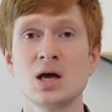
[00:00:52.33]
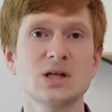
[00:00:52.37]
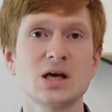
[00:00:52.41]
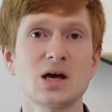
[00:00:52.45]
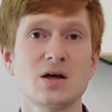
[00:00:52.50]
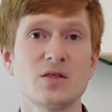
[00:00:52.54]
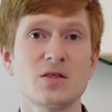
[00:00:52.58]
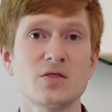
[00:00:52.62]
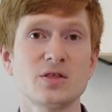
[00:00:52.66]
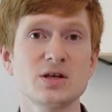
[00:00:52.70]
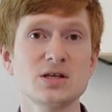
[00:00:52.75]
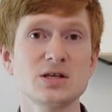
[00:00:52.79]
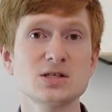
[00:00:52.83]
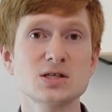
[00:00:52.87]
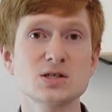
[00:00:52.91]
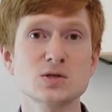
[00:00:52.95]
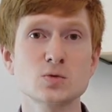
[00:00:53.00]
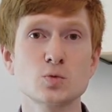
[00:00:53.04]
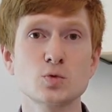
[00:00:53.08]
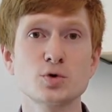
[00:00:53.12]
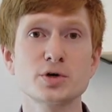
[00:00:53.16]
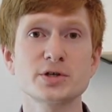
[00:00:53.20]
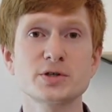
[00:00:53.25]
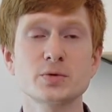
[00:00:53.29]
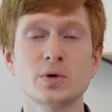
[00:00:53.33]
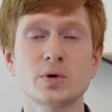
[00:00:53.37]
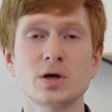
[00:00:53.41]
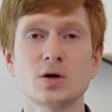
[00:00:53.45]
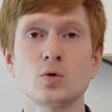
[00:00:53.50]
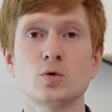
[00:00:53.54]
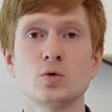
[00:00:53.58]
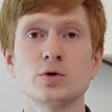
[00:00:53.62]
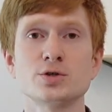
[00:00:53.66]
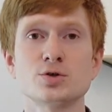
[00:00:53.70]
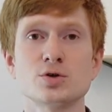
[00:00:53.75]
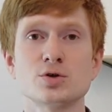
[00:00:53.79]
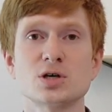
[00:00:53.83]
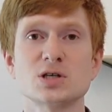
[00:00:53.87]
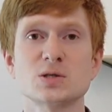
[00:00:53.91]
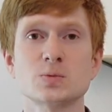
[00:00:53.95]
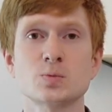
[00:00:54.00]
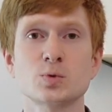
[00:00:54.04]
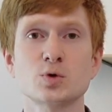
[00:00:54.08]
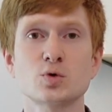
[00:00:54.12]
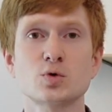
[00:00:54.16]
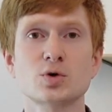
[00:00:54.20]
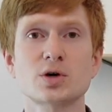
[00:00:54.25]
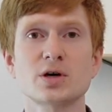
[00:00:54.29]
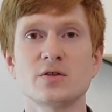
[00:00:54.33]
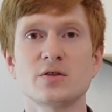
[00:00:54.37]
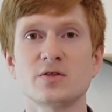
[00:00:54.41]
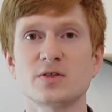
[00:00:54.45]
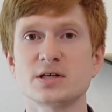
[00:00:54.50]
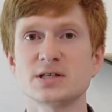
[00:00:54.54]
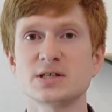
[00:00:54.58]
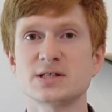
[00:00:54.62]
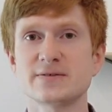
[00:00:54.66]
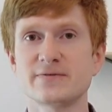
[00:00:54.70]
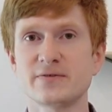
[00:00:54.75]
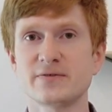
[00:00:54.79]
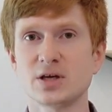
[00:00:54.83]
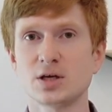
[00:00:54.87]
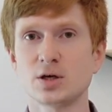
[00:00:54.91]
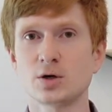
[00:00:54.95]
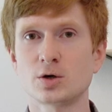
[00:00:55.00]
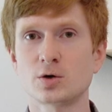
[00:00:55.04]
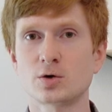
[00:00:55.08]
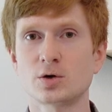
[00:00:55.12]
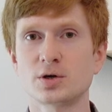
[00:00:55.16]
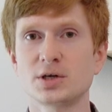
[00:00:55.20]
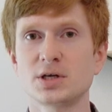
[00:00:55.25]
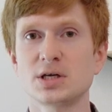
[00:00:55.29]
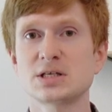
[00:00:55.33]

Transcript: And this is what we are going to explore in this video.